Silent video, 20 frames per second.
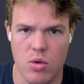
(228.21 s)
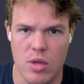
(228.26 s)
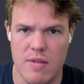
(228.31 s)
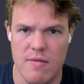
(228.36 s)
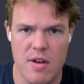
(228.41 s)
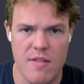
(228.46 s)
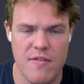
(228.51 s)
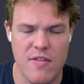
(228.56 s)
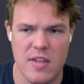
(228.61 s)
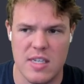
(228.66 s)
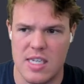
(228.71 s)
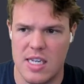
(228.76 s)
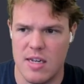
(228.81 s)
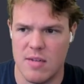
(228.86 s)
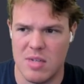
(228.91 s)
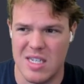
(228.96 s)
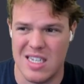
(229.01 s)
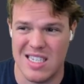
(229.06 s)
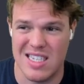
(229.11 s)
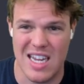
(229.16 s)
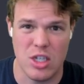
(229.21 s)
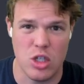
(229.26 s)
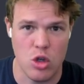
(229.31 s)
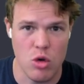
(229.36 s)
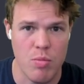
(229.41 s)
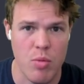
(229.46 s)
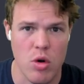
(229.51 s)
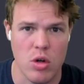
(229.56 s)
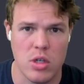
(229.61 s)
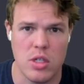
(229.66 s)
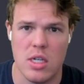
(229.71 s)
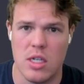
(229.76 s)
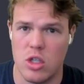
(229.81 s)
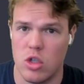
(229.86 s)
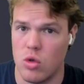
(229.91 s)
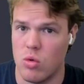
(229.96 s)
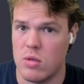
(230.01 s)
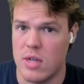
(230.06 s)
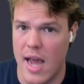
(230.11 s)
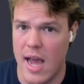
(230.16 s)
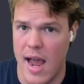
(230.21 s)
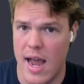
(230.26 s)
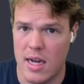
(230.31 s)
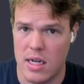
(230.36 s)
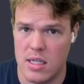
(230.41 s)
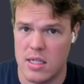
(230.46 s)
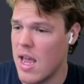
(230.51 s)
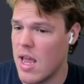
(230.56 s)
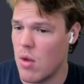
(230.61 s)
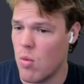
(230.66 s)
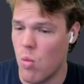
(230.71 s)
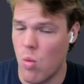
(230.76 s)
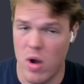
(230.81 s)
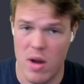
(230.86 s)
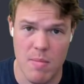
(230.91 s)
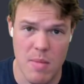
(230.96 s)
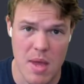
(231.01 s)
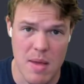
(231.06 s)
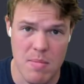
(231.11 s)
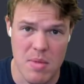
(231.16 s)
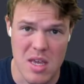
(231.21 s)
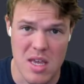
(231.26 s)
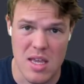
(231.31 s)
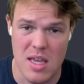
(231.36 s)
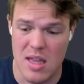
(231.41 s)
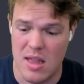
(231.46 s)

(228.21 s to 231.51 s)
Even if it seems it's not too pertinent to tax and what it may be,